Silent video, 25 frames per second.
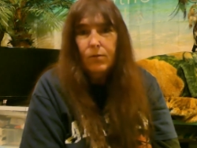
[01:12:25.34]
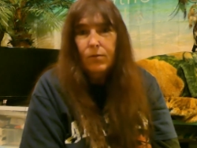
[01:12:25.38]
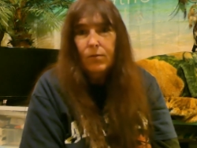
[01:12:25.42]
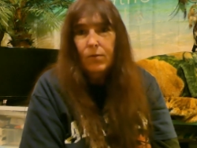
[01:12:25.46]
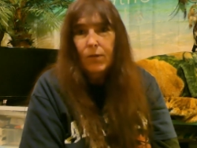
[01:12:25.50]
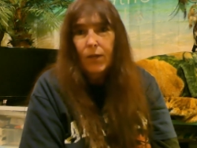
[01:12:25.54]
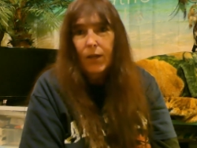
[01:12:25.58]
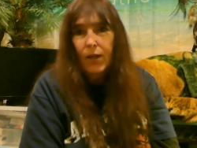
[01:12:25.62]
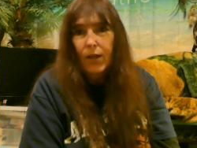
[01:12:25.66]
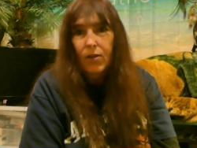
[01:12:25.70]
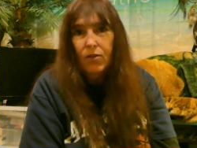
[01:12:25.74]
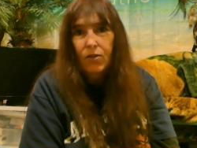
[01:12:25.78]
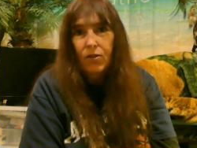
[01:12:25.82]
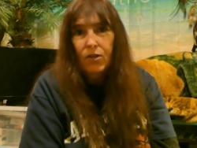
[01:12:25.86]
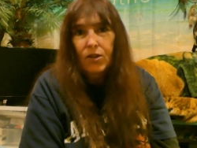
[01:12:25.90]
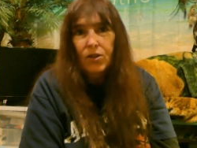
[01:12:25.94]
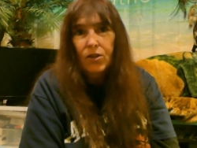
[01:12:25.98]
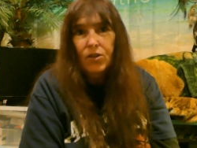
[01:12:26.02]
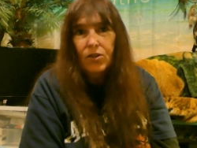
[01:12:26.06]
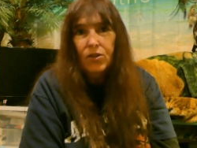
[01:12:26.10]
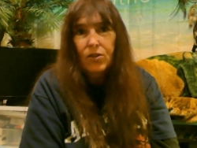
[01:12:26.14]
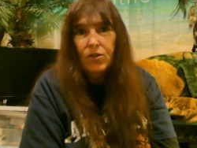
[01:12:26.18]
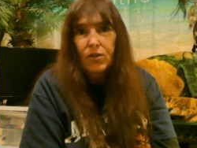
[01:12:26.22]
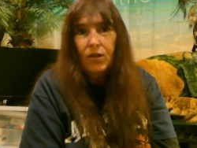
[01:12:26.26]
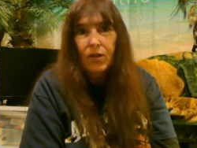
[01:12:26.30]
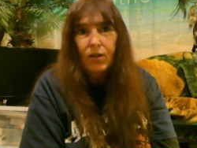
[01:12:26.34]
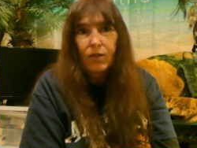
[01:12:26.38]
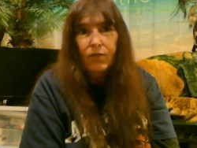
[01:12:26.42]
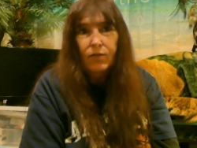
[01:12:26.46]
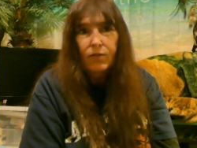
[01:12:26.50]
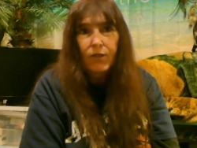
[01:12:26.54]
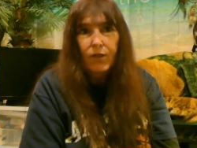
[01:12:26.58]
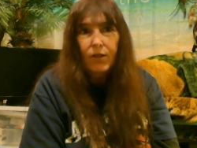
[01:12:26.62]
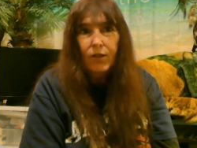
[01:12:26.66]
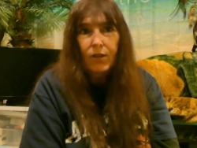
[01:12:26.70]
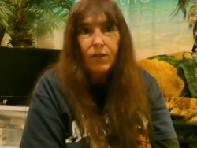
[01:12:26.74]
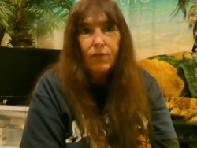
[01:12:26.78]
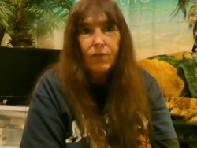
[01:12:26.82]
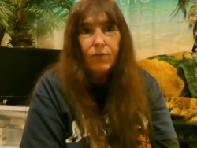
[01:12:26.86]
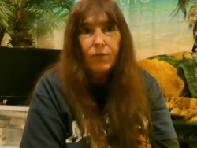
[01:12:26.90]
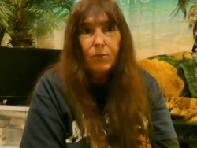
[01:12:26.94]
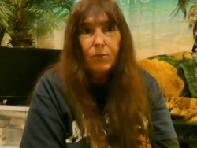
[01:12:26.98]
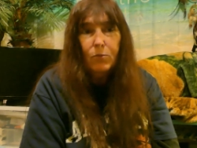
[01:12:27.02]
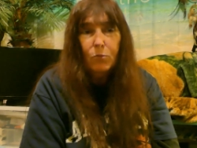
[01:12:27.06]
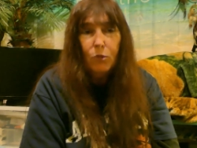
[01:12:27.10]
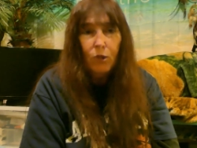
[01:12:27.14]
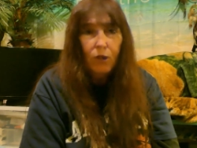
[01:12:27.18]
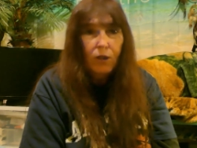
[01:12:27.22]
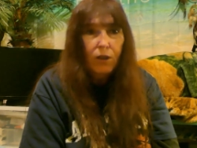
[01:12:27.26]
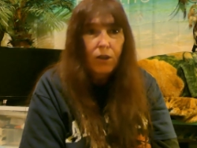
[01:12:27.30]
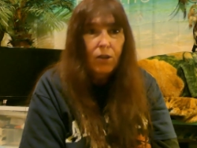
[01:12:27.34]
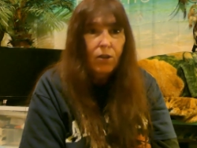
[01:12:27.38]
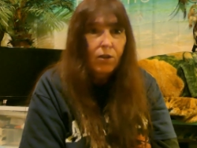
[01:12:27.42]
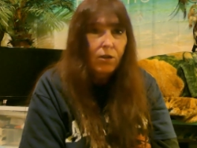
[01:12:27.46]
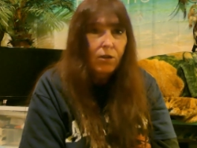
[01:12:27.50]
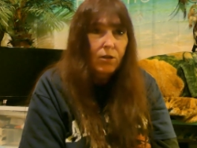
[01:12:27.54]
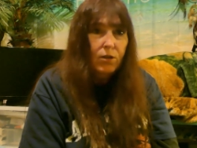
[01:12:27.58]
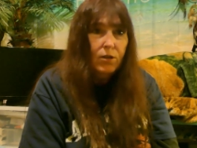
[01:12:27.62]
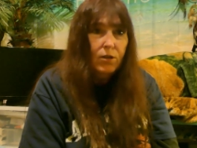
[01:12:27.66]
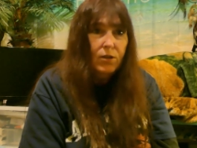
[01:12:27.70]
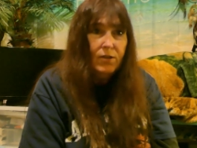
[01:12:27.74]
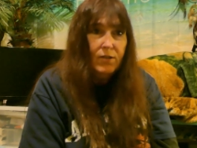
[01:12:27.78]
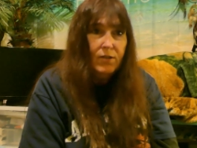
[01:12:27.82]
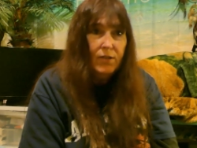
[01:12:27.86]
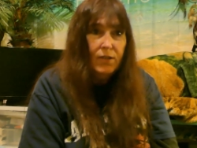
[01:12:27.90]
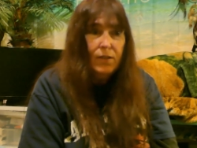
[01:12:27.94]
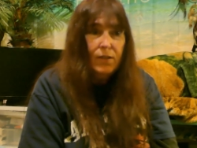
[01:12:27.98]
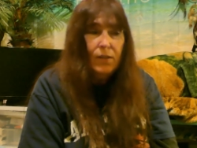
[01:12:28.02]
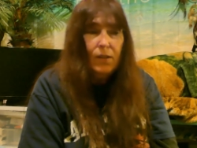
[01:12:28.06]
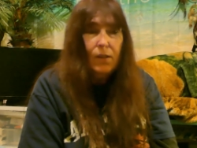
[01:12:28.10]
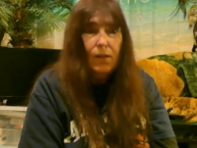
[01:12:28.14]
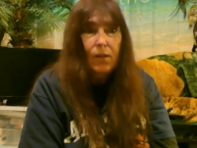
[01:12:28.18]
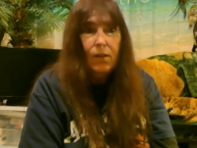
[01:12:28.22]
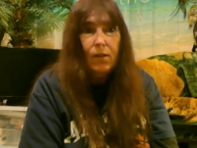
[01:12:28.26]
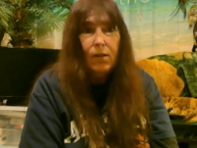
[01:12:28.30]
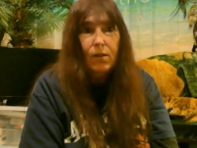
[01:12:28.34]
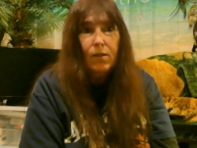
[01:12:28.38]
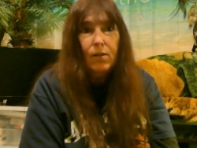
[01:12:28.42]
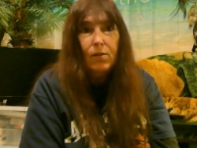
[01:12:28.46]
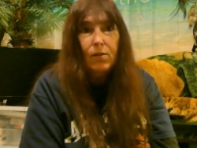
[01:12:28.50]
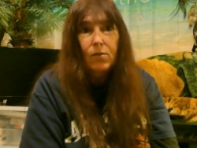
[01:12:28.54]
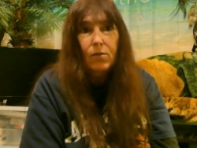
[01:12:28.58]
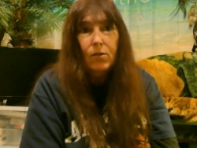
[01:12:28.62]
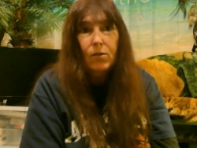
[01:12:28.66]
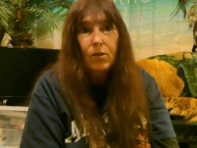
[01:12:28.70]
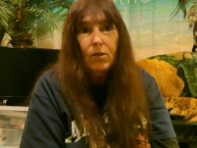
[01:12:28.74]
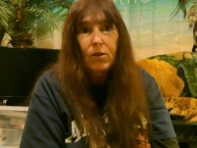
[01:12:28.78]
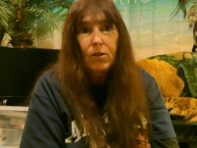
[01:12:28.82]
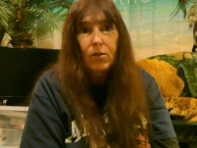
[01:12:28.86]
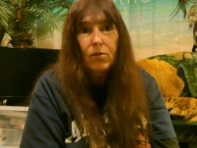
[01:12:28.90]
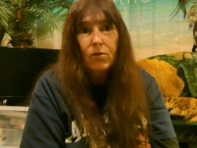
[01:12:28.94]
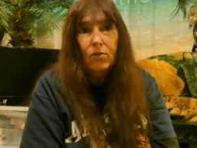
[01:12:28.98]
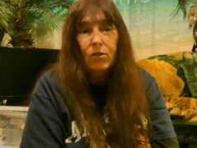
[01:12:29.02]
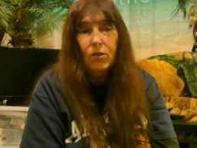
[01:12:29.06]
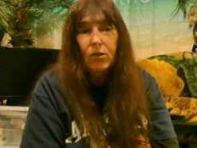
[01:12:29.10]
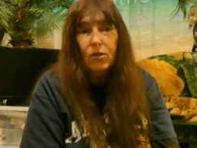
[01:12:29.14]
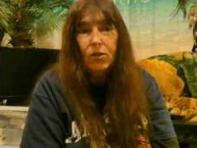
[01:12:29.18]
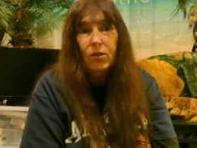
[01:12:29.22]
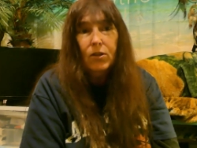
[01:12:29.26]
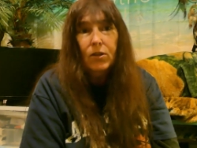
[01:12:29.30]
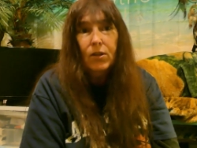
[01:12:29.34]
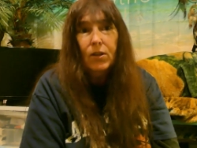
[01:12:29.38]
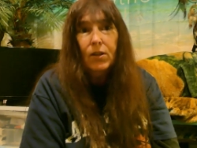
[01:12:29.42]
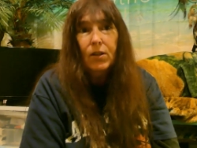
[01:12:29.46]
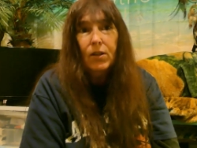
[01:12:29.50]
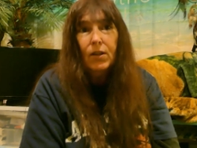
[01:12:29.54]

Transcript: Anchorage, take a ferry from Whittier to Sitka, or you could